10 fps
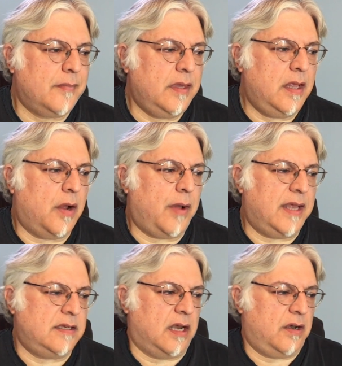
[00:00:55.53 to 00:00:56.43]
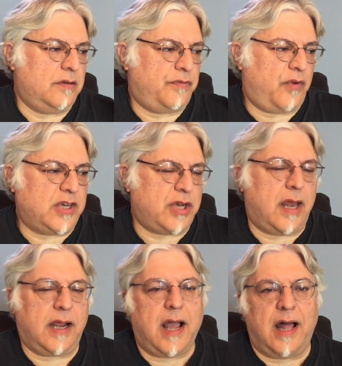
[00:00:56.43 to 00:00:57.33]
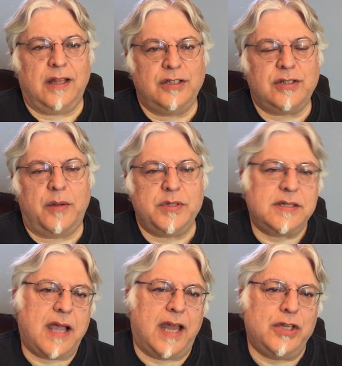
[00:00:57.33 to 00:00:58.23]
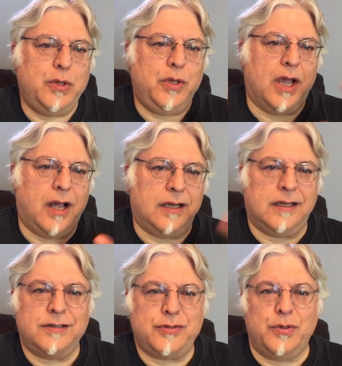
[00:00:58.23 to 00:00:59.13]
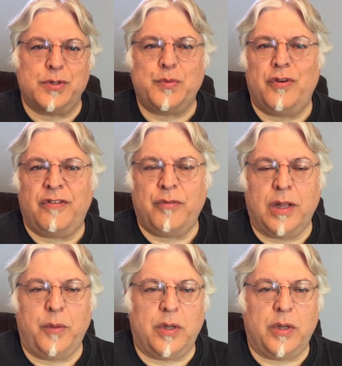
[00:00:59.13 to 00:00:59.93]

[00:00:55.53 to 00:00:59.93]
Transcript: you know, I had done it fresh out of college and I was kind of too young. The students were, really